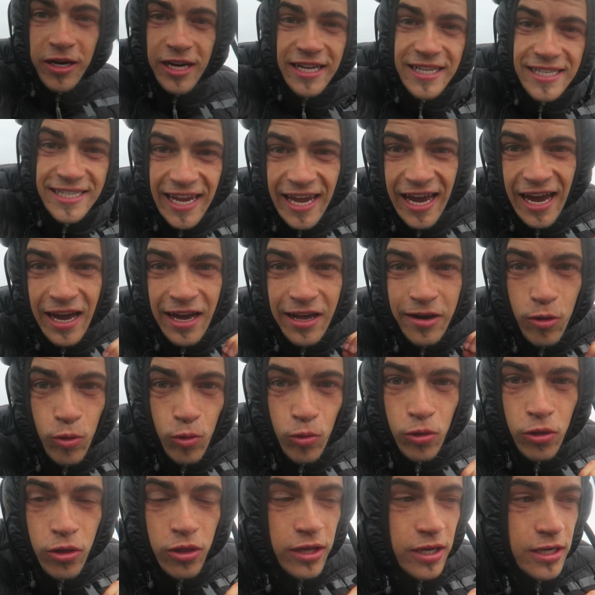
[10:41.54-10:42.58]
going to down
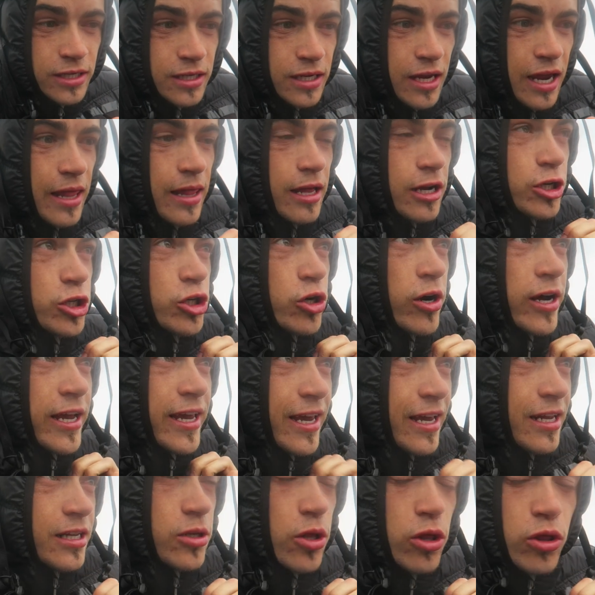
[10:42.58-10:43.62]
all of this and then try and
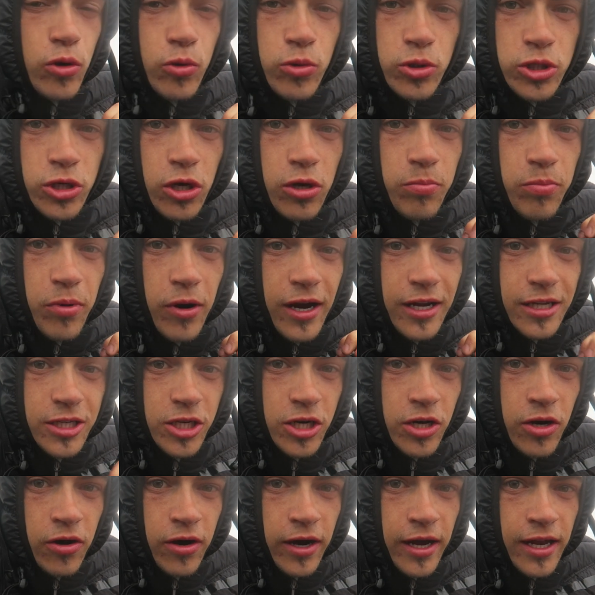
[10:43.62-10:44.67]
get to Thorso by
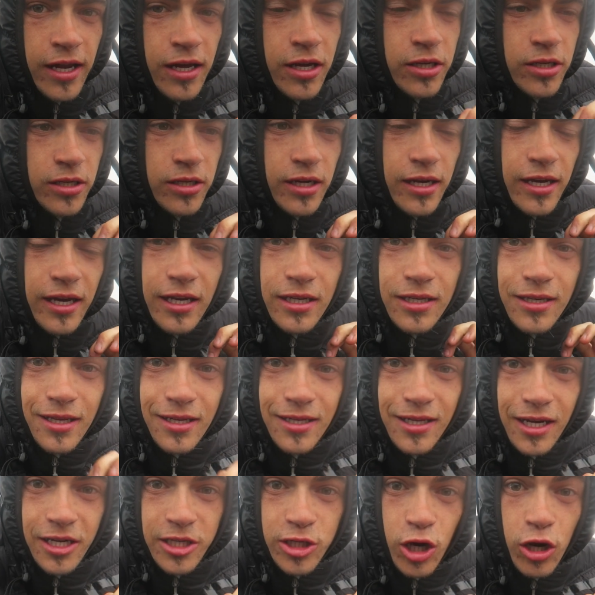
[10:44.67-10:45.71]
tonight so I can get to the
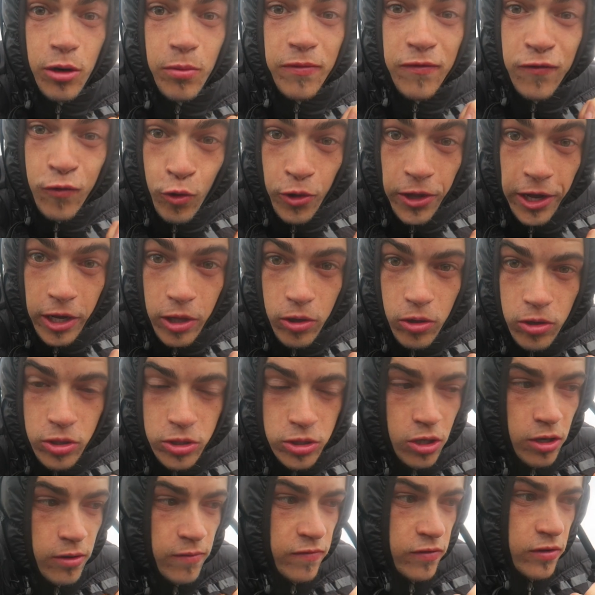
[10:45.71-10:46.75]
Tesco before they
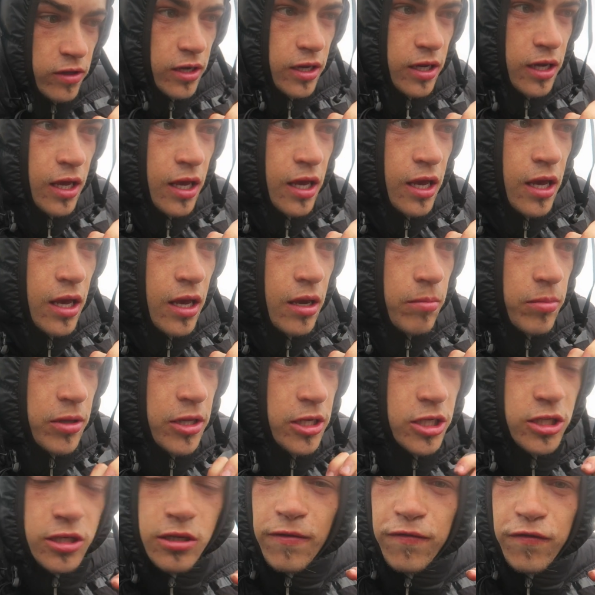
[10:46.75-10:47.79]
close, hopefully. But
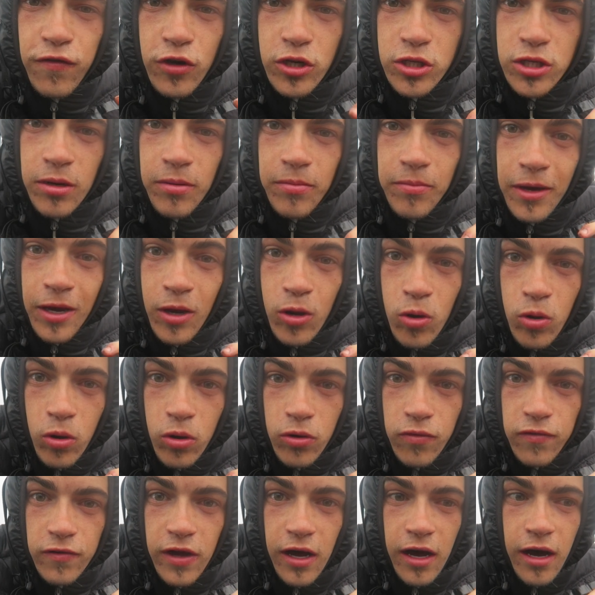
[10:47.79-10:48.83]
this is the first time being caught
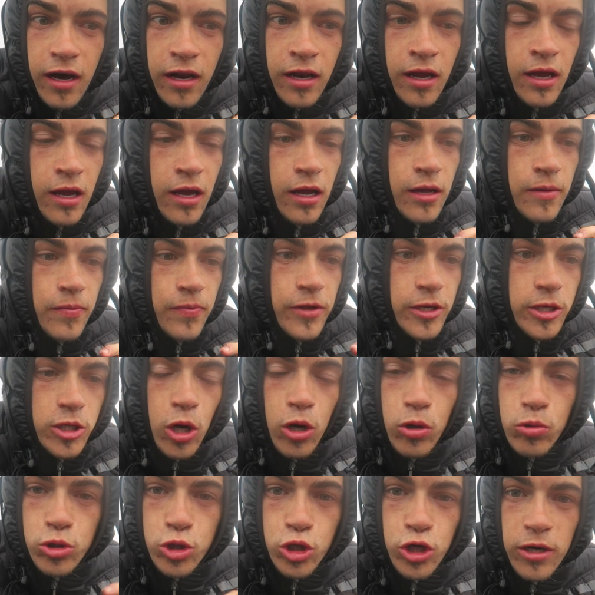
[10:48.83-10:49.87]
off guard. This
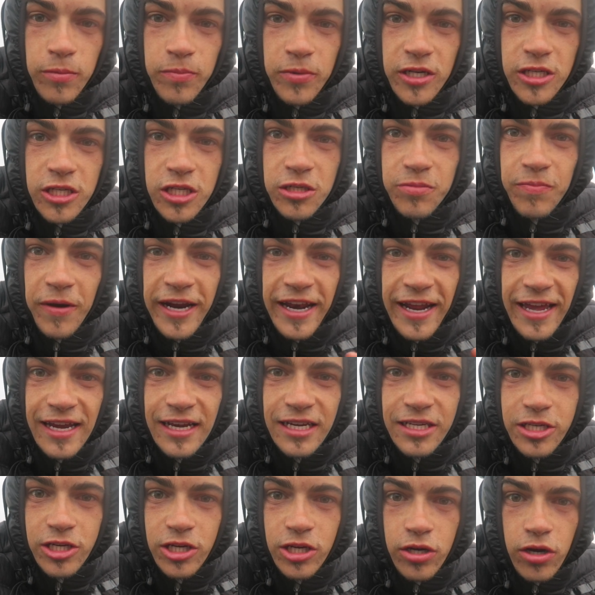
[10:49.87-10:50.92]
whole trip, it's just been
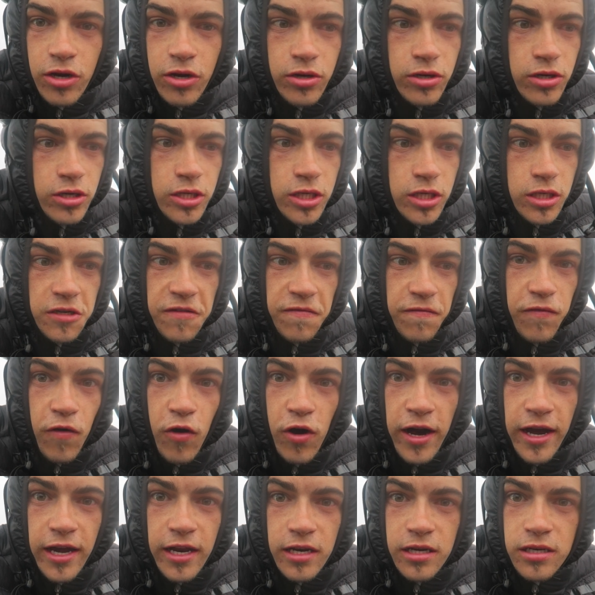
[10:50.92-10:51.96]
easy, you know? You just
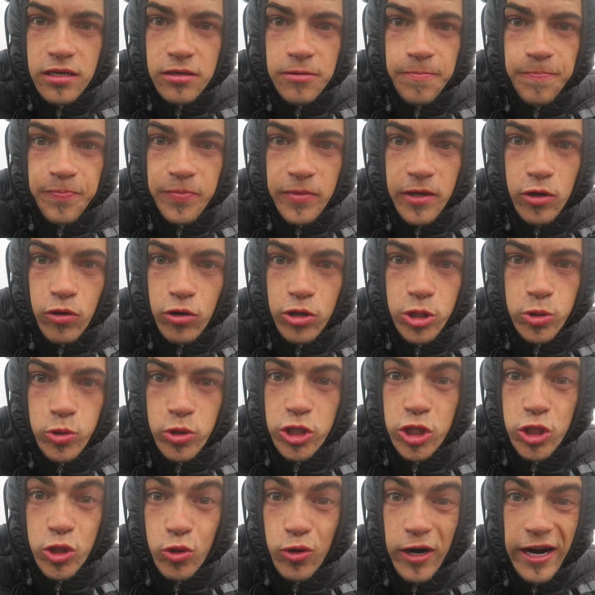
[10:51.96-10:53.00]
find grocery
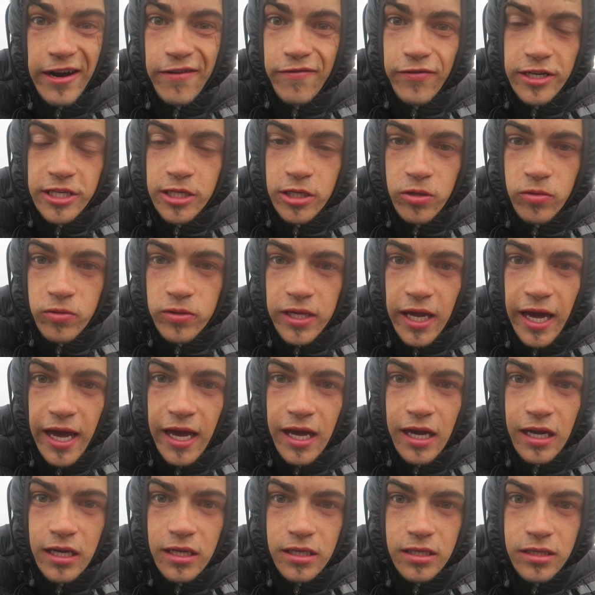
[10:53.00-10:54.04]
store every single
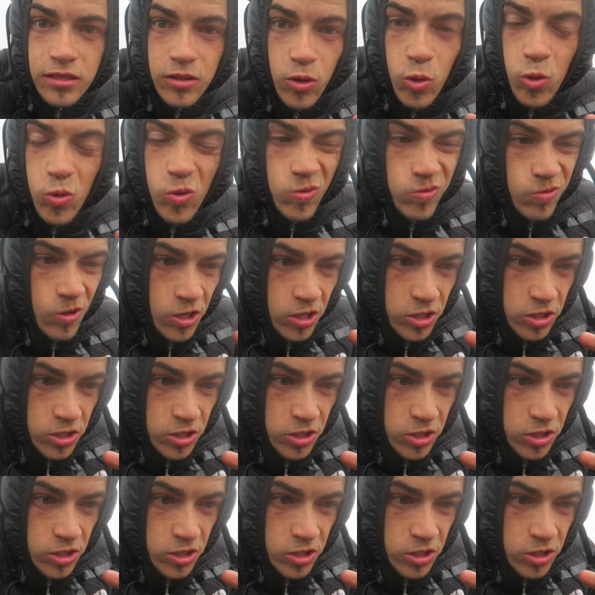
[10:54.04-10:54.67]
day. It's all